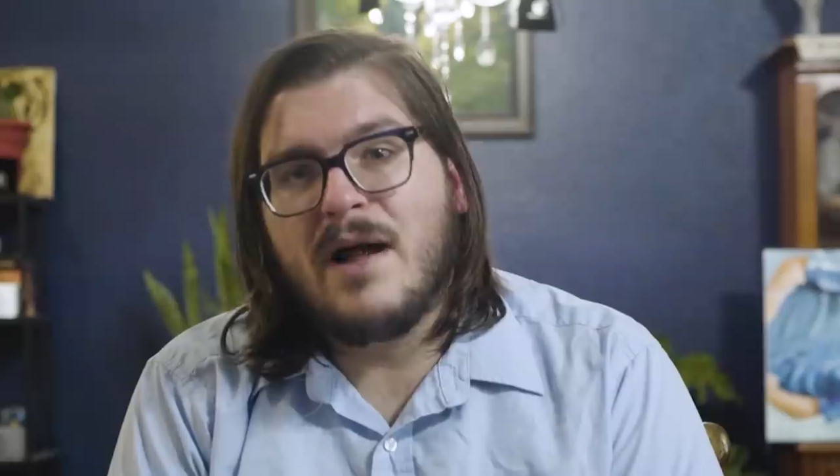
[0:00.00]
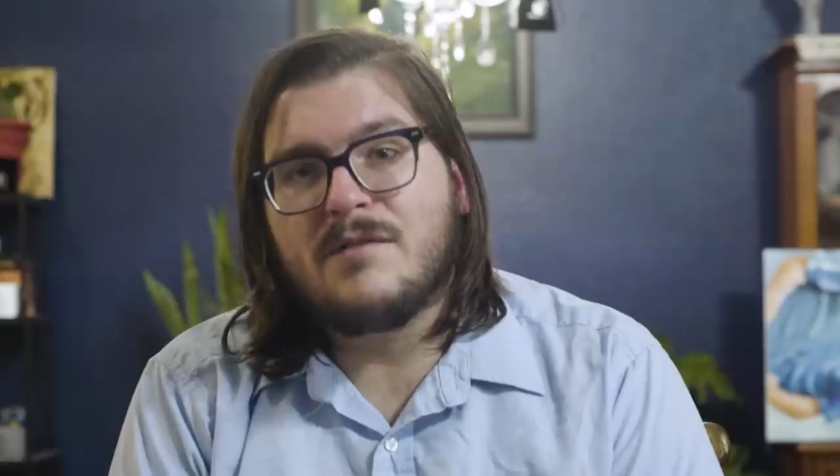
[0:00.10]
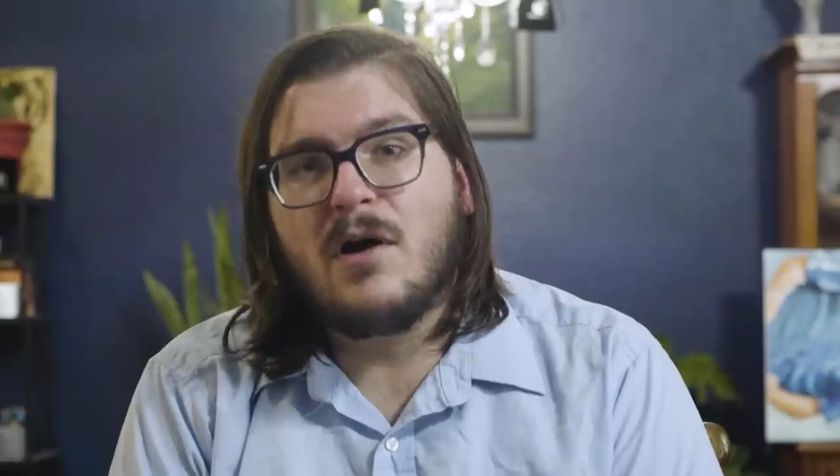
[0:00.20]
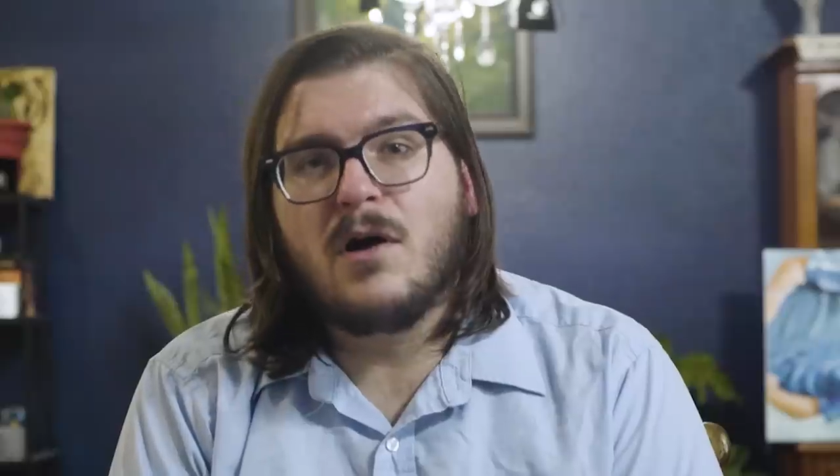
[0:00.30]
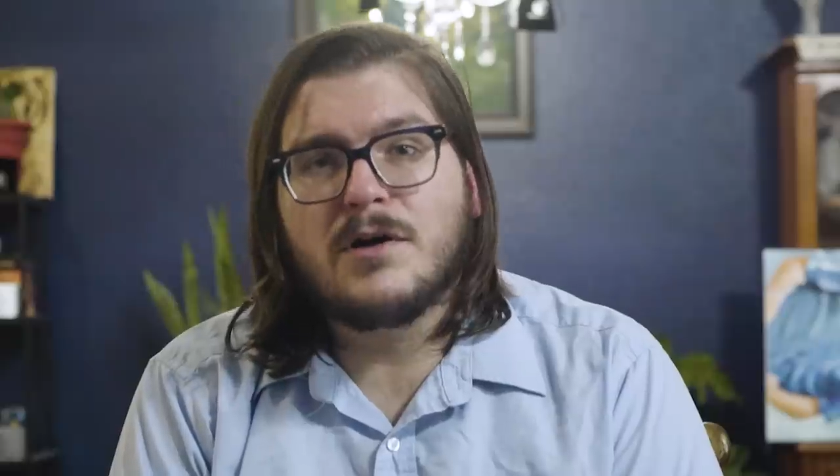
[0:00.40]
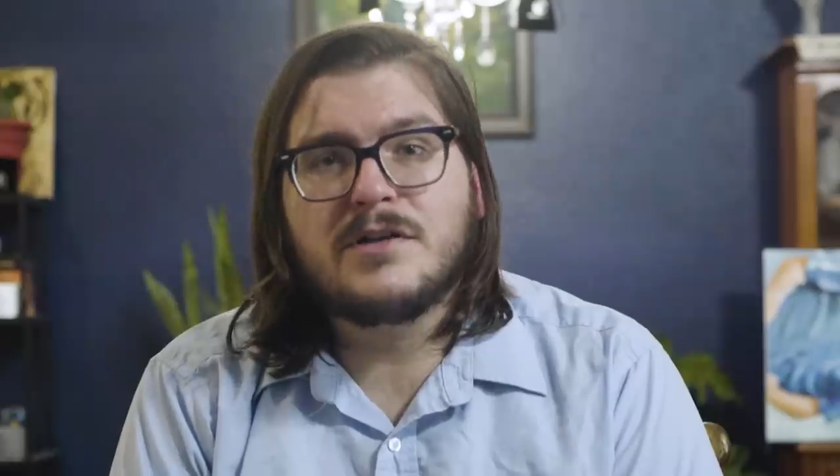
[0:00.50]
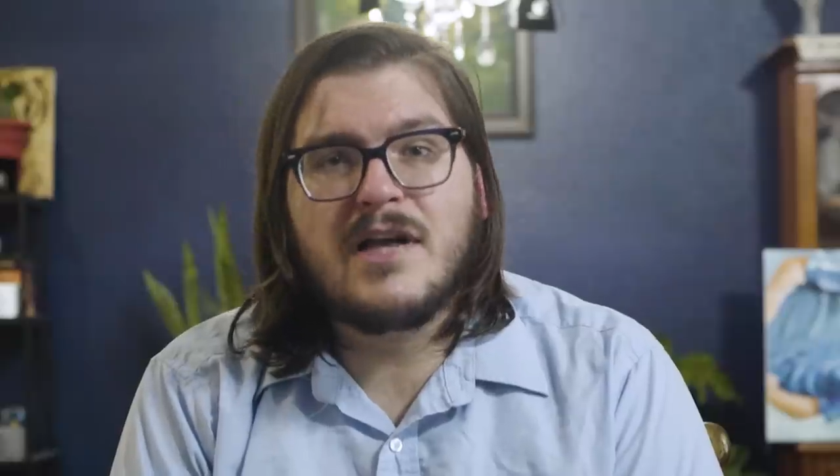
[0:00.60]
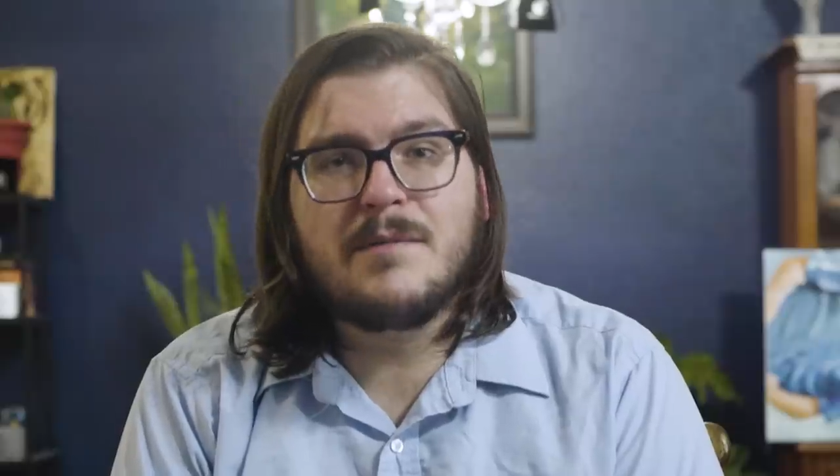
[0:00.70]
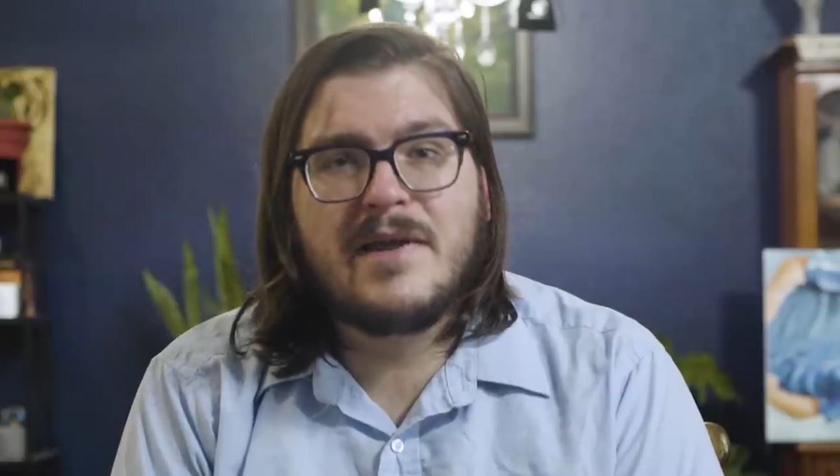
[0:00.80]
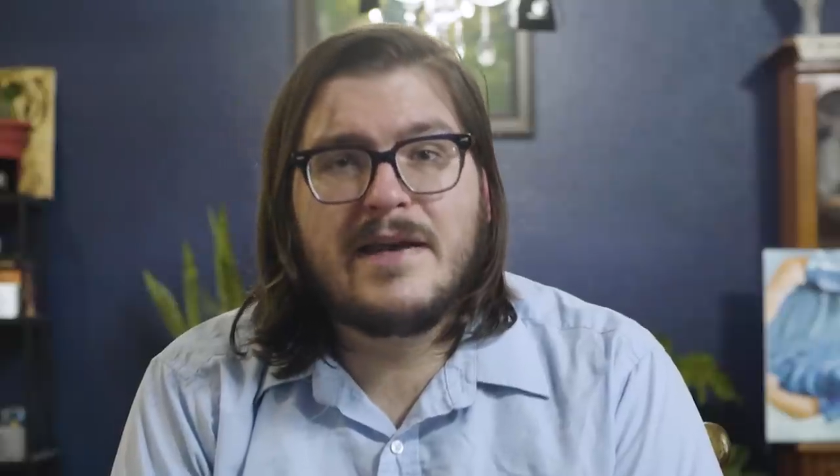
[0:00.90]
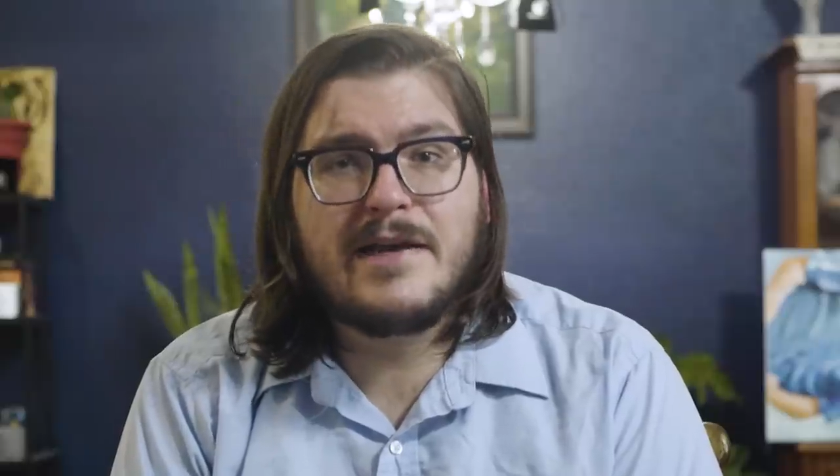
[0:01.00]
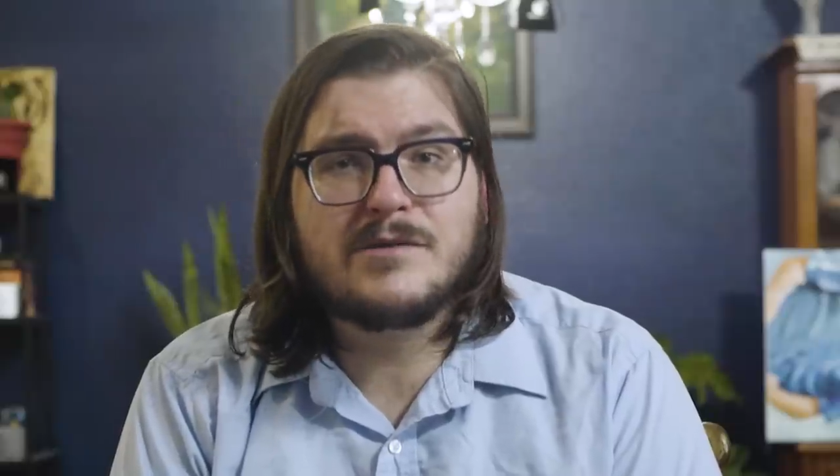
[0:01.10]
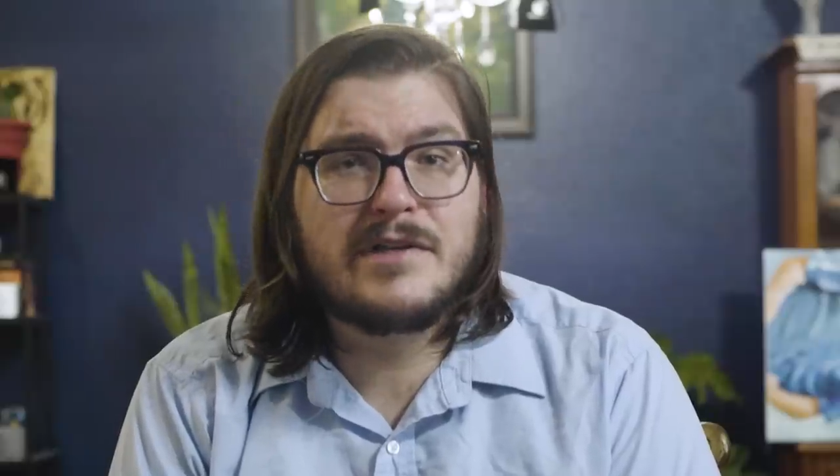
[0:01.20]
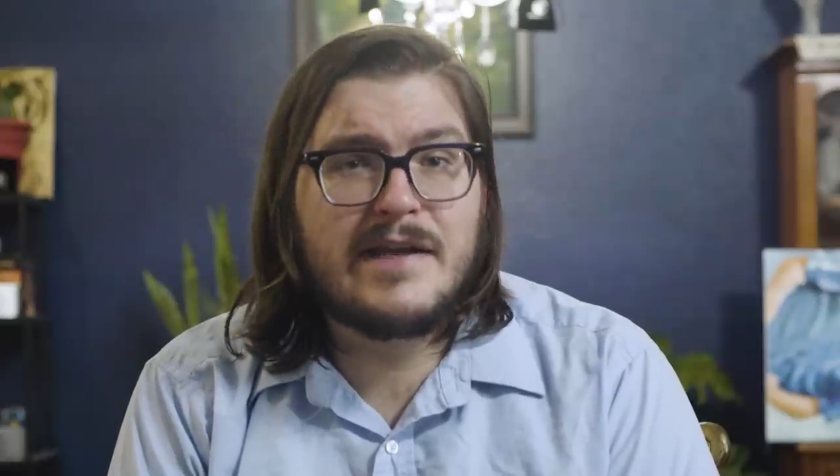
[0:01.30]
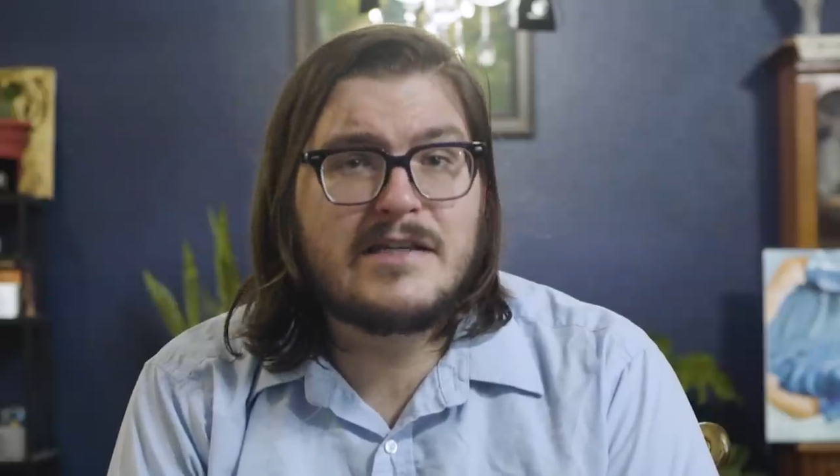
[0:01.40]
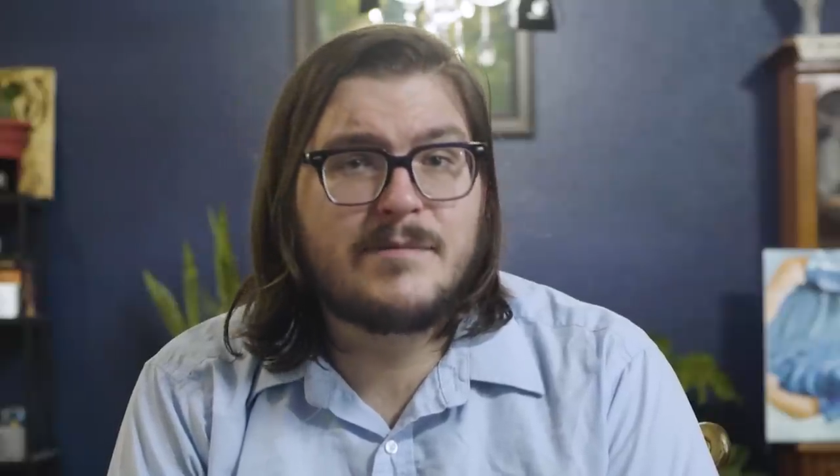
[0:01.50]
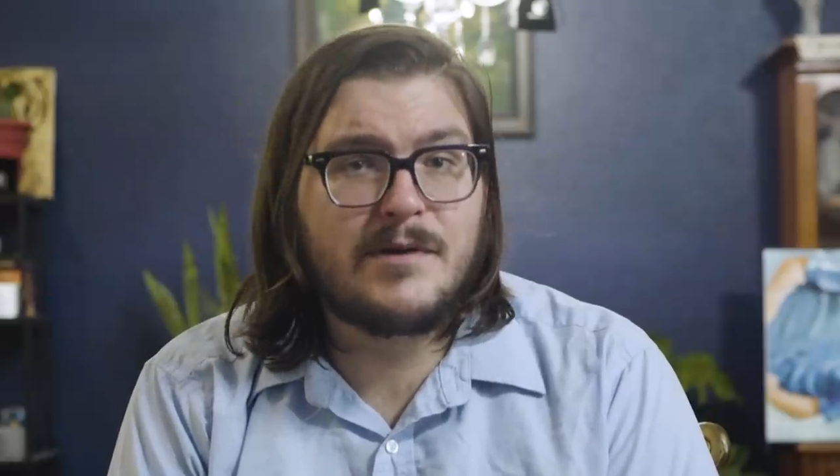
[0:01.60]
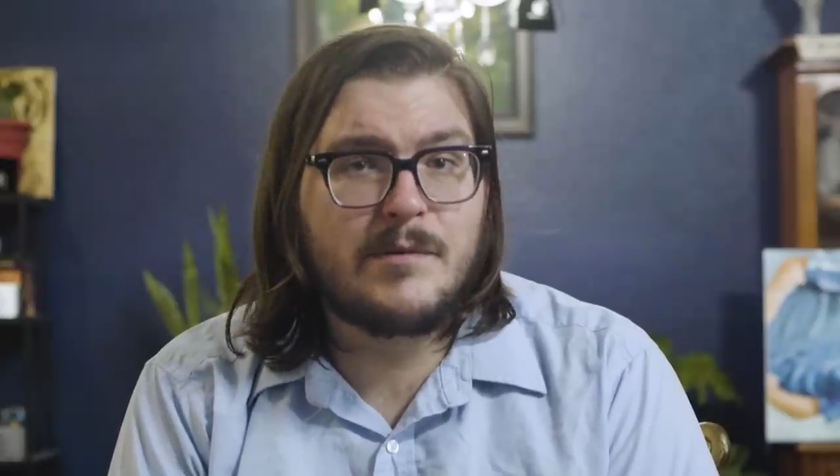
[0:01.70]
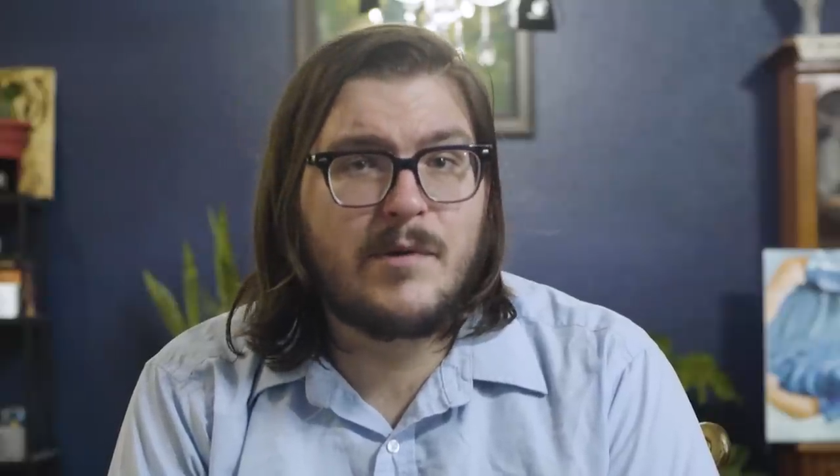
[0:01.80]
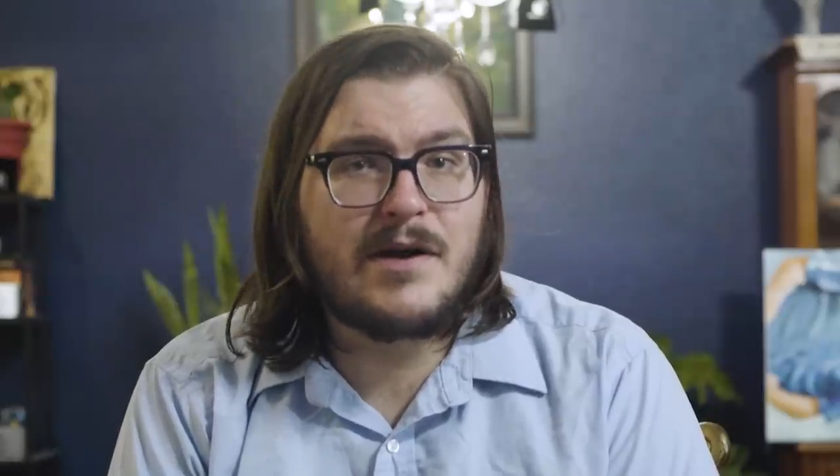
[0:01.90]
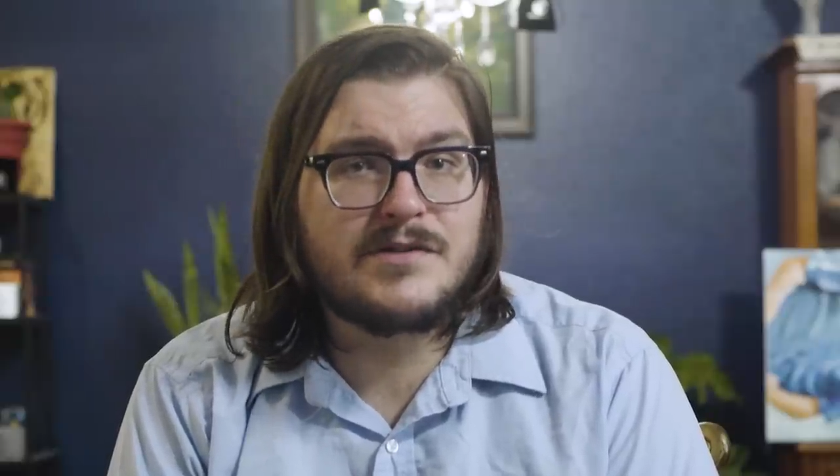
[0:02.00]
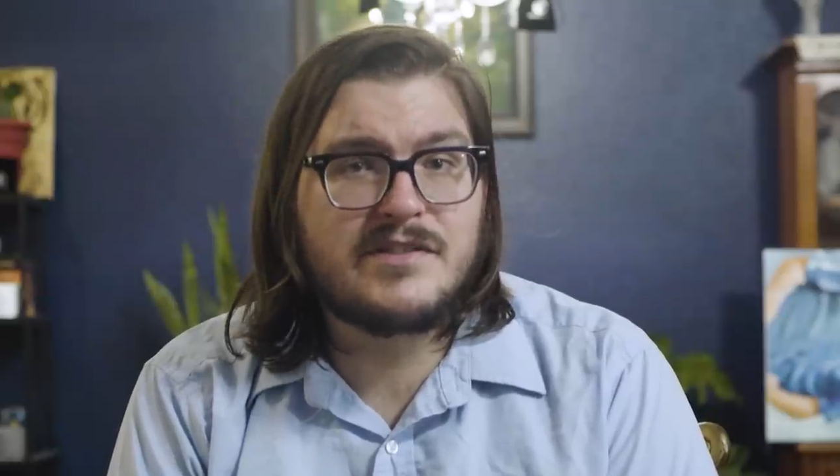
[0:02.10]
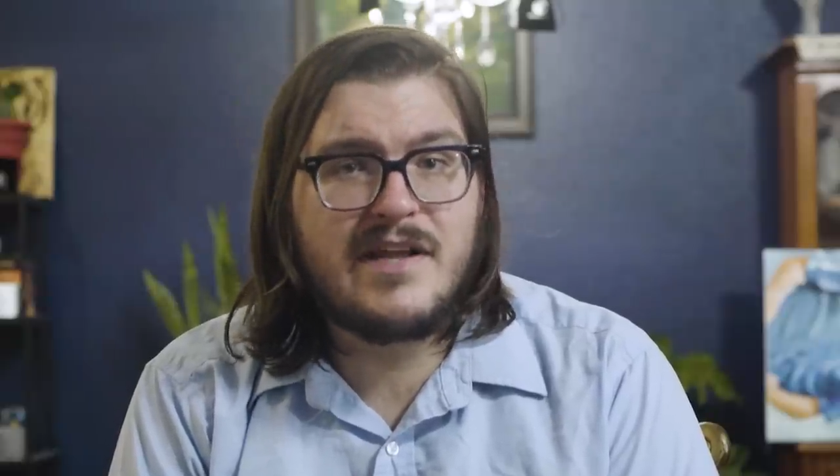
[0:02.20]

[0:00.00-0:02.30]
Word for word: will have a harder time hitting us with any spell that requires a